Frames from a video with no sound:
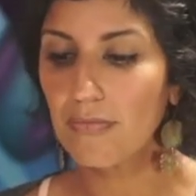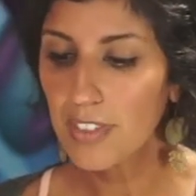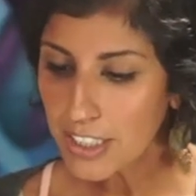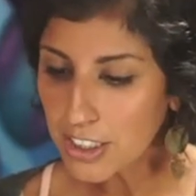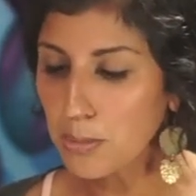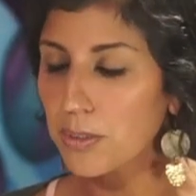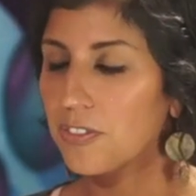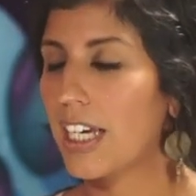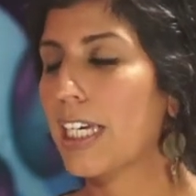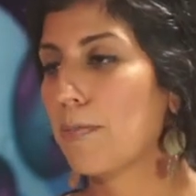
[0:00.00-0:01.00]
to
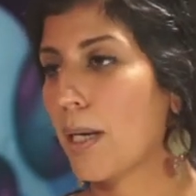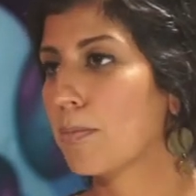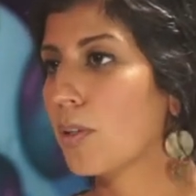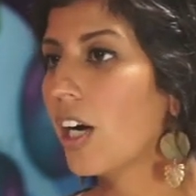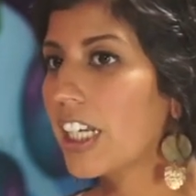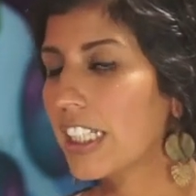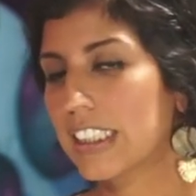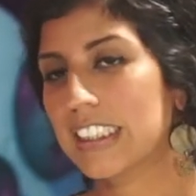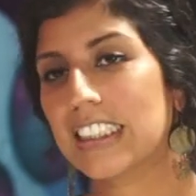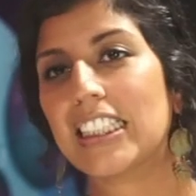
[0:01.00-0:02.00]
provide my
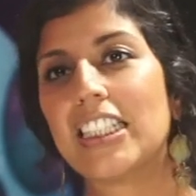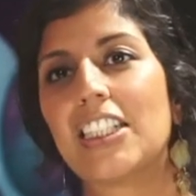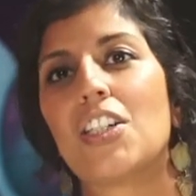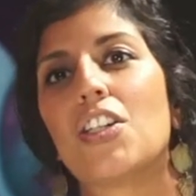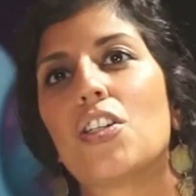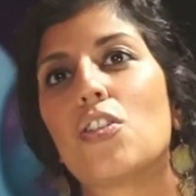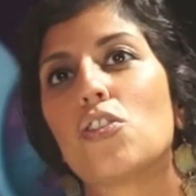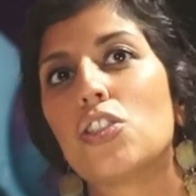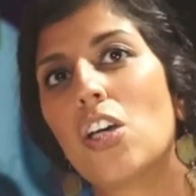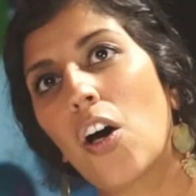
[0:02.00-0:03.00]
product.
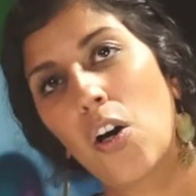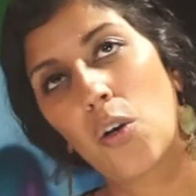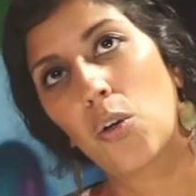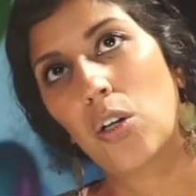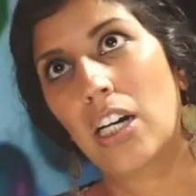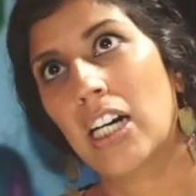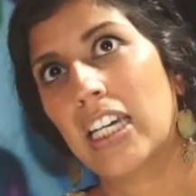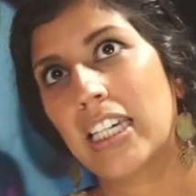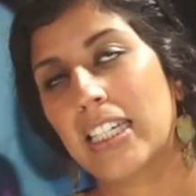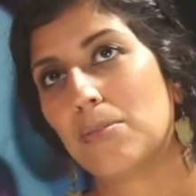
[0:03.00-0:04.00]
So I
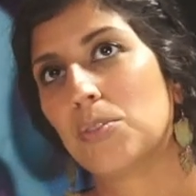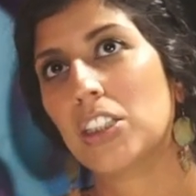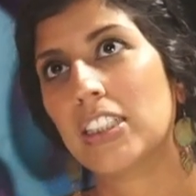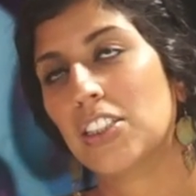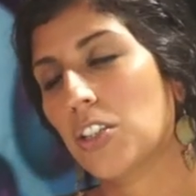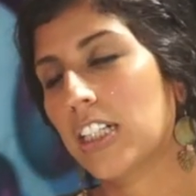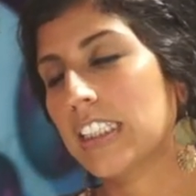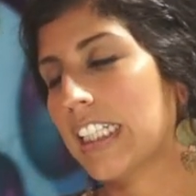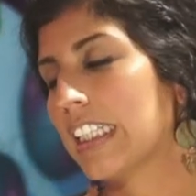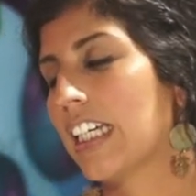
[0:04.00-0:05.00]
am just trying to
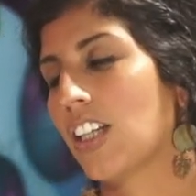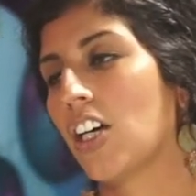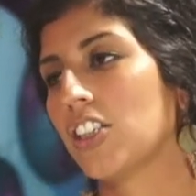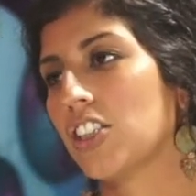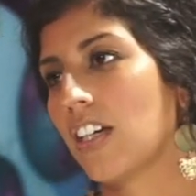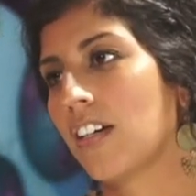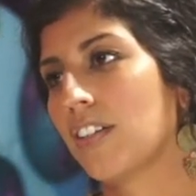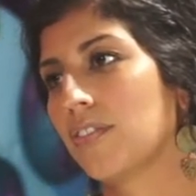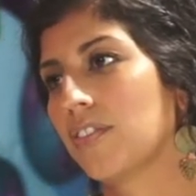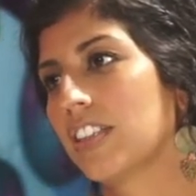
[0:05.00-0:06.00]
take that launch
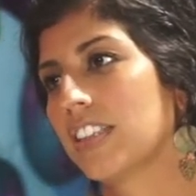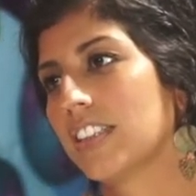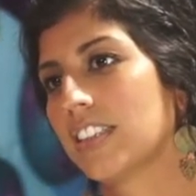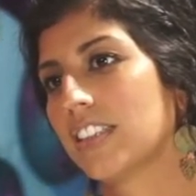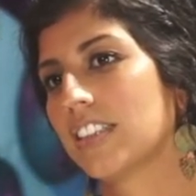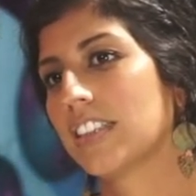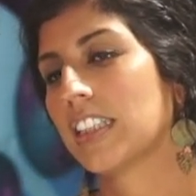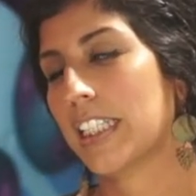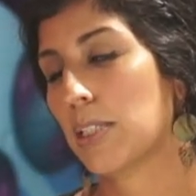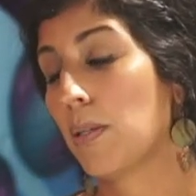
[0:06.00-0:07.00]
of
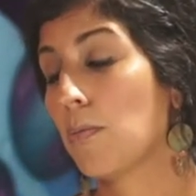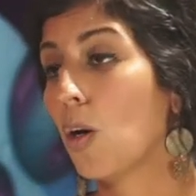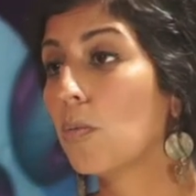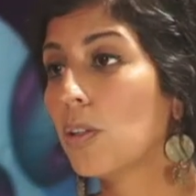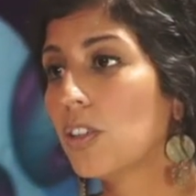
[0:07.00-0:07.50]
let's be mobile,